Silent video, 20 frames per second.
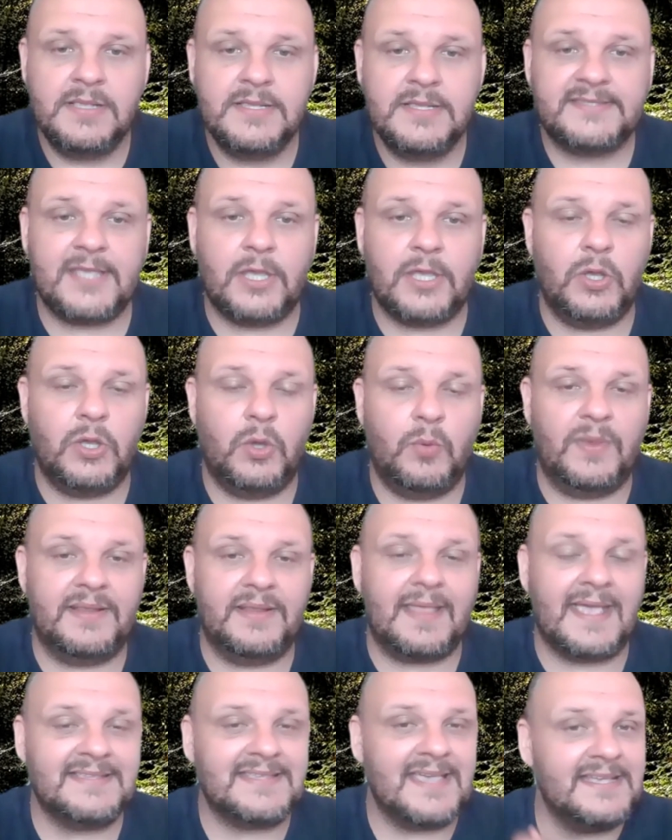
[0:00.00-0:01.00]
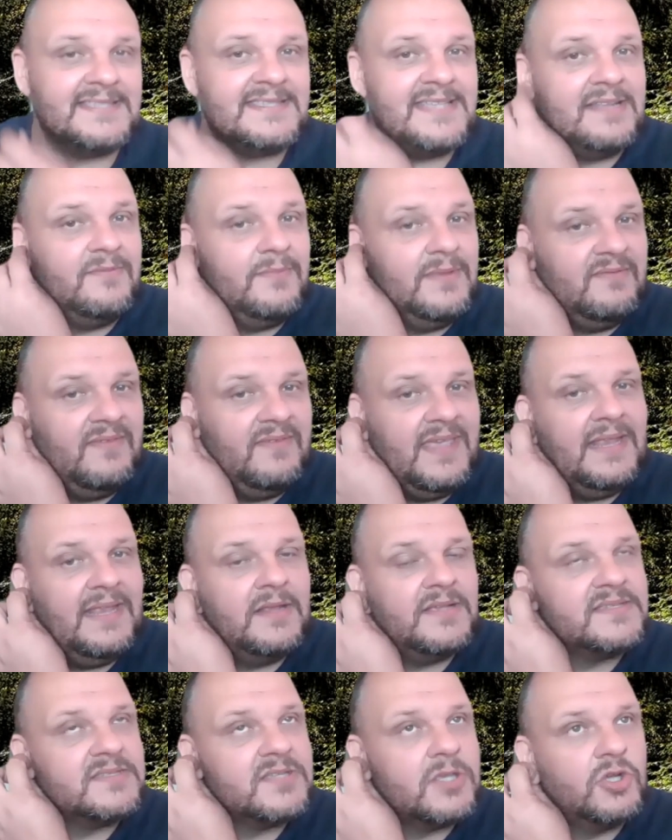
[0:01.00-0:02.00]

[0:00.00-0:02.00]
So, with as I said, with Venus